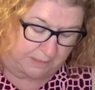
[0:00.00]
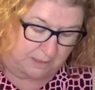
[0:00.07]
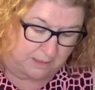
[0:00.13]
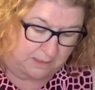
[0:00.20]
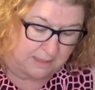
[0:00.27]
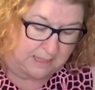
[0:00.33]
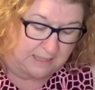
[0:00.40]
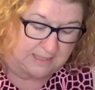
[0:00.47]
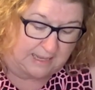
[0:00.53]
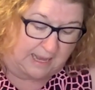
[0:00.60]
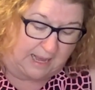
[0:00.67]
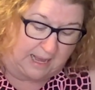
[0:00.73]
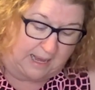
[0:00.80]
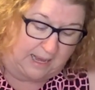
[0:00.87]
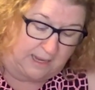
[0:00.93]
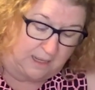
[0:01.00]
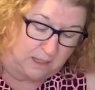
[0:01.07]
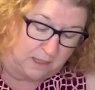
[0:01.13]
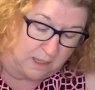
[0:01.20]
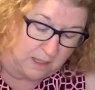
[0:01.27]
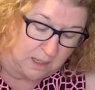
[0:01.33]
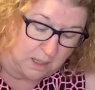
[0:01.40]
It's because I,
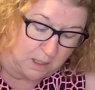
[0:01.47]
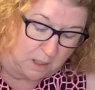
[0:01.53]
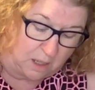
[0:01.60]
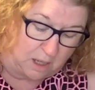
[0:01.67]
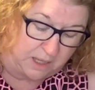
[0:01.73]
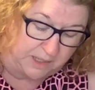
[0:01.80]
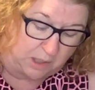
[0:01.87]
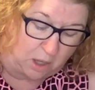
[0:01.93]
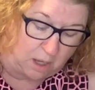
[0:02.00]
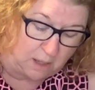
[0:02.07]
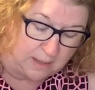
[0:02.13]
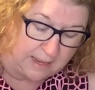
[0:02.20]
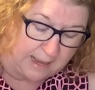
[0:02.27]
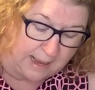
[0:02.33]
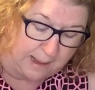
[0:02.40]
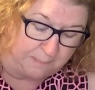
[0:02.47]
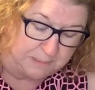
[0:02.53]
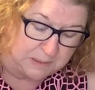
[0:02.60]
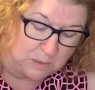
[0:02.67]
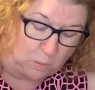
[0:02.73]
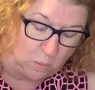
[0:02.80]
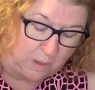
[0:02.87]
in all
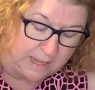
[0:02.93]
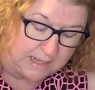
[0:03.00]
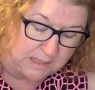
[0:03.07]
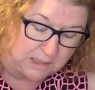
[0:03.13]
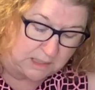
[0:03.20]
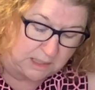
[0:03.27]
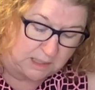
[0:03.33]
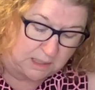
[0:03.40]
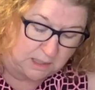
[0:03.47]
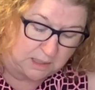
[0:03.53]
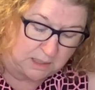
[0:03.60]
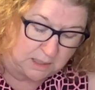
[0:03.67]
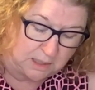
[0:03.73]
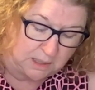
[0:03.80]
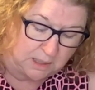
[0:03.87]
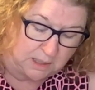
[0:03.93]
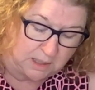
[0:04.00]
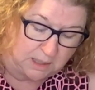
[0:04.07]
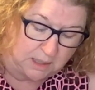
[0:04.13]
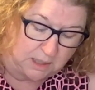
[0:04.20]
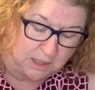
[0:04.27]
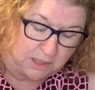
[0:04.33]
caps, went
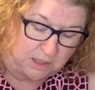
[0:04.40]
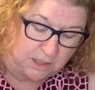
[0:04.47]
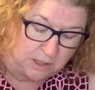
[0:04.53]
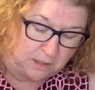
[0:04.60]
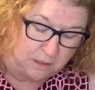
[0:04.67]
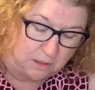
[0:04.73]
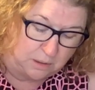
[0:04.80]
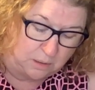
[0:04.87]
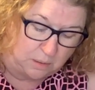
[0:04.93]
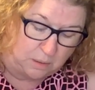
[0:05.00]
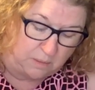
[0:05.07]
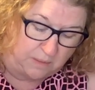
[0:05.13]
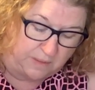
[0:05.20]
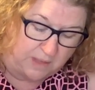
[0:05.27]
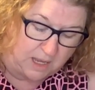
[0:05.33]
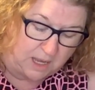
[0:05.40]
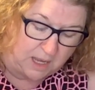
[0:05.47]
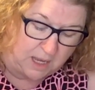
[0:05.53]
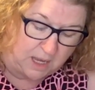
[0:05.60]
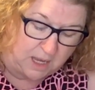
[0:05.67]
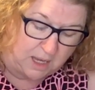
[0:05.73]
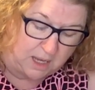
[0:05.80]
to
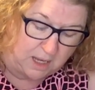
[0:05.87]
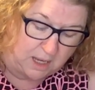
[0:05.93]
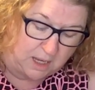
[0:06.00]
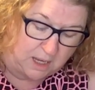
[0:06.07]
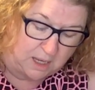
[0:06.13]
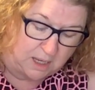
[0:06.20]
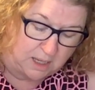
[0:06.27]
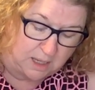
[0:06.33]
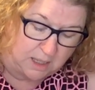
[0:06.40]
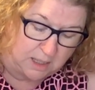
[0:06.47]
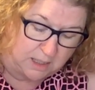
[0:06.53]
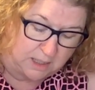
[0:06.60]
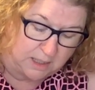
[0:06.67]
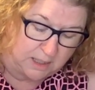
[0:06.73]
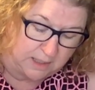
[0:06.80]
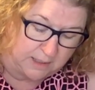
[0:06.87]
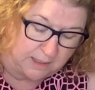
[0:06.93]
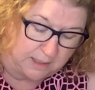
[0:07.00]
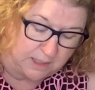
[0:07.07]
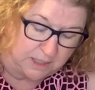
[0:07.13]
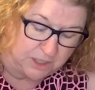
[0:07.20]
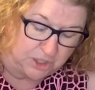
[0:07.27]
the
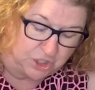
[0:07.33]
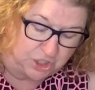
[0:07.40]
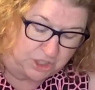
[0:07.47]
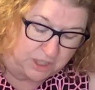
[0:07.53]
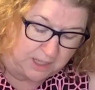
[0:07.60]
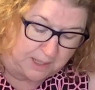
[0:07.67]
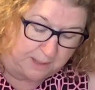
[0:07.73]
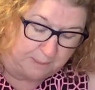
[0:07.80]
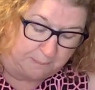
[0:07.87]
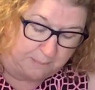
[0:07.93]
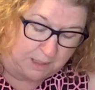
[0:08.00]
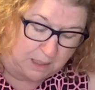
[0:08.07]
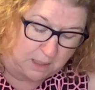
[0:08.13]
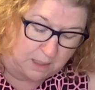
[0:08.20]
gym.